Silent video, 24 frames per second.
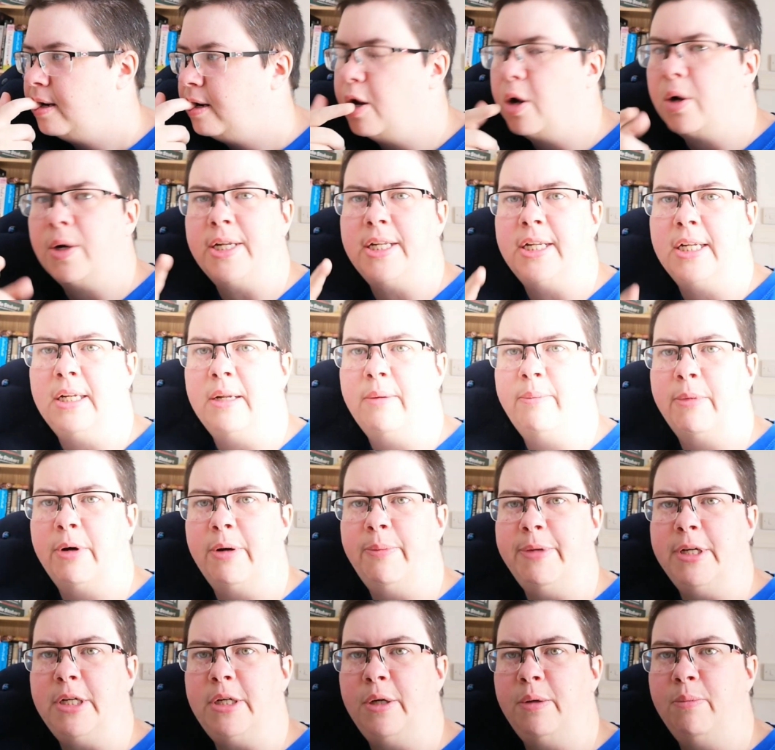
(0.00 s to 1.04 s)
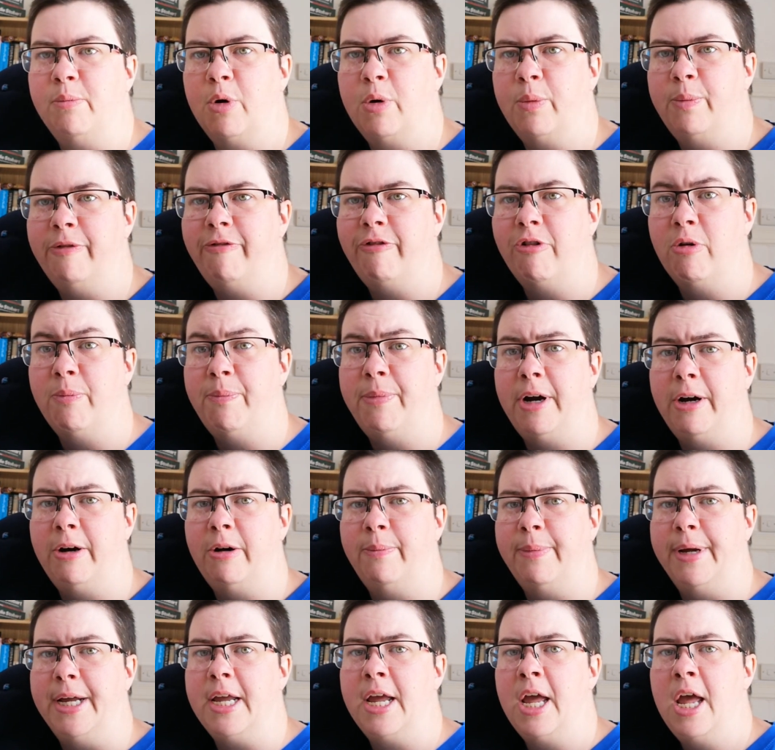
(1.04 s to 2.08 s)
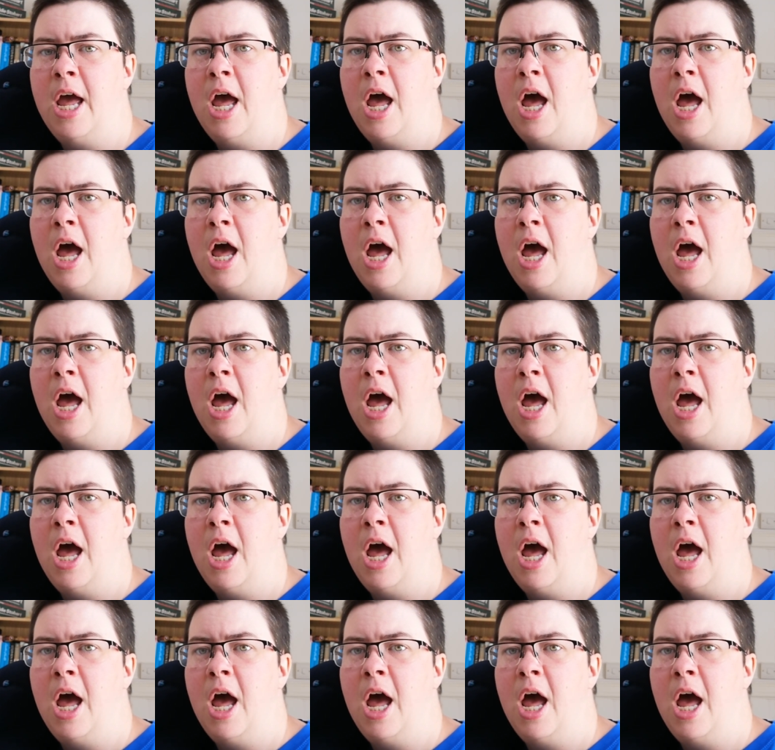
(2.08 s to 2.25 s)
No, I think there might be 2 more before Bury Me.